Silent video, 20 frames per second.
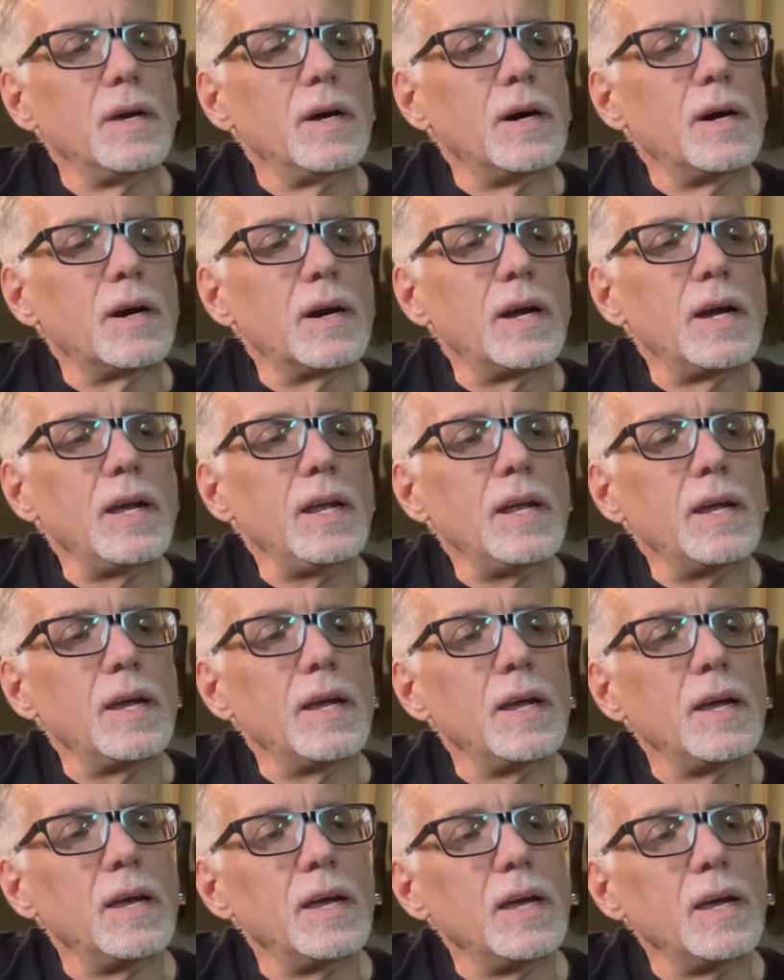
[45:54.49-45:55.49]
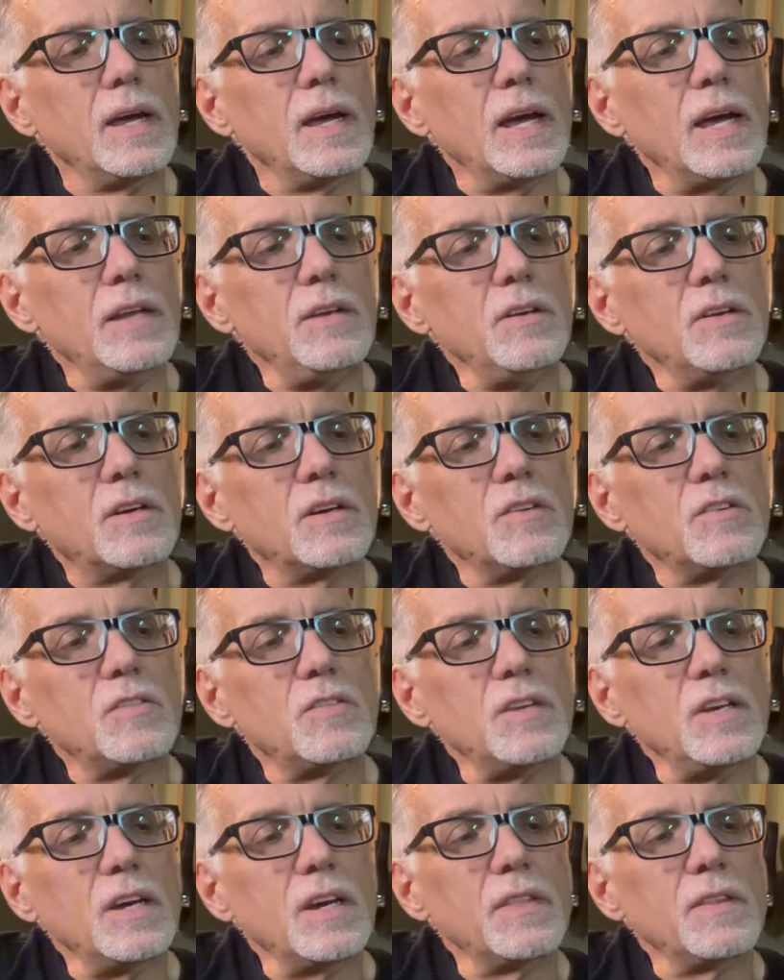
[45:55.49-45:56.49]
All right, and you can
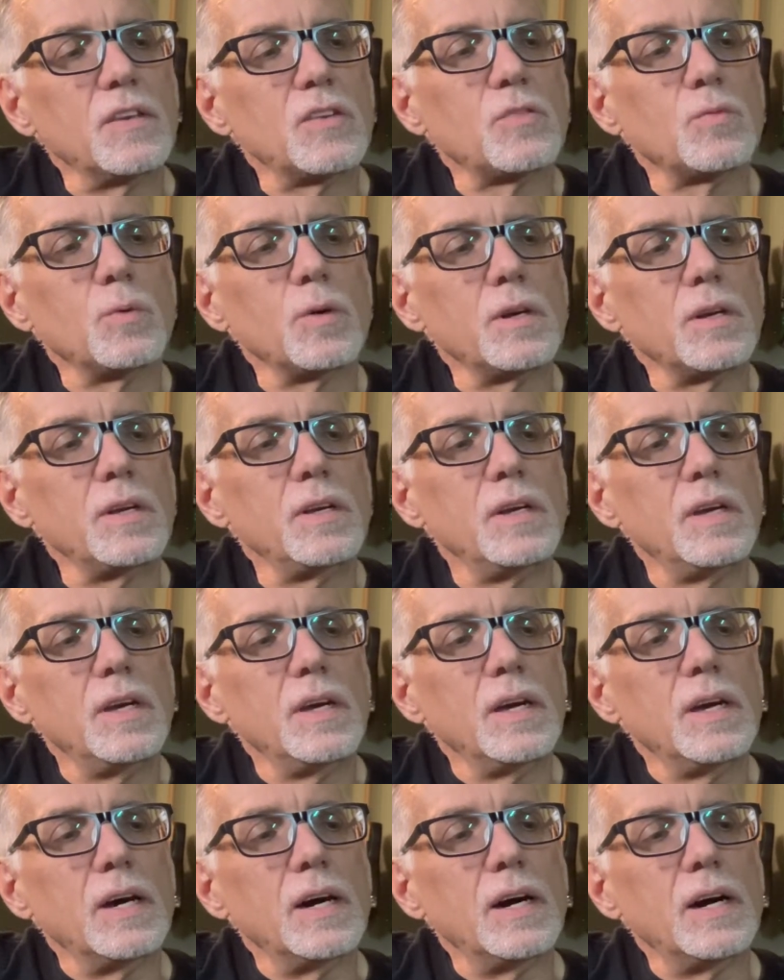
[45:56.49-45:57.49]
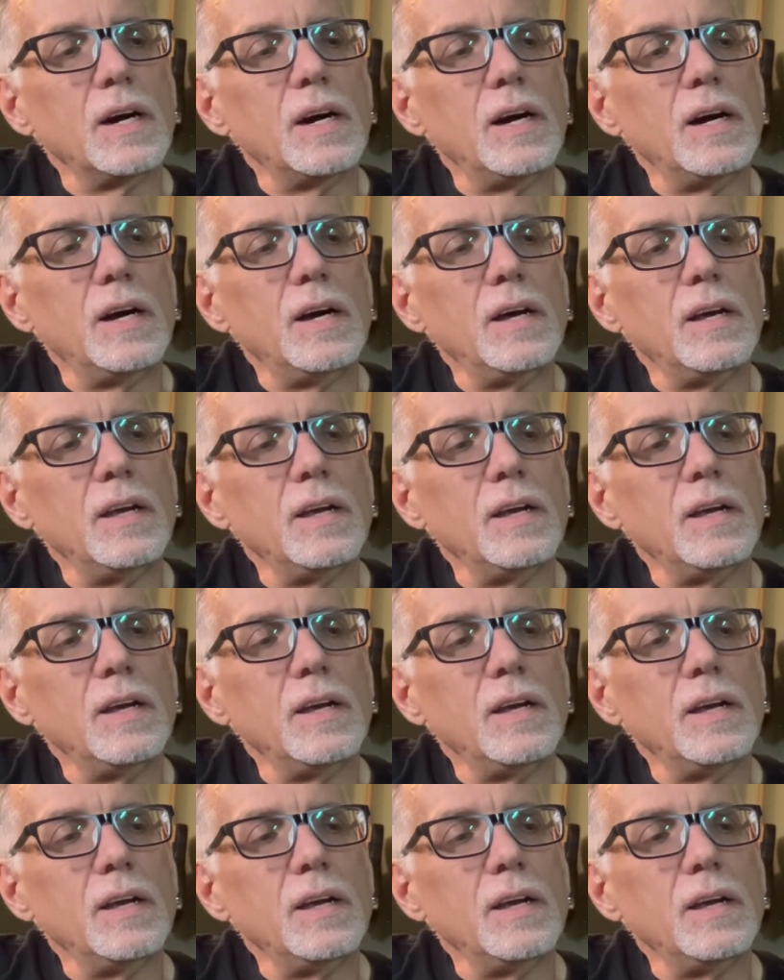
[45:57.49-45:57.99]
see on this one, what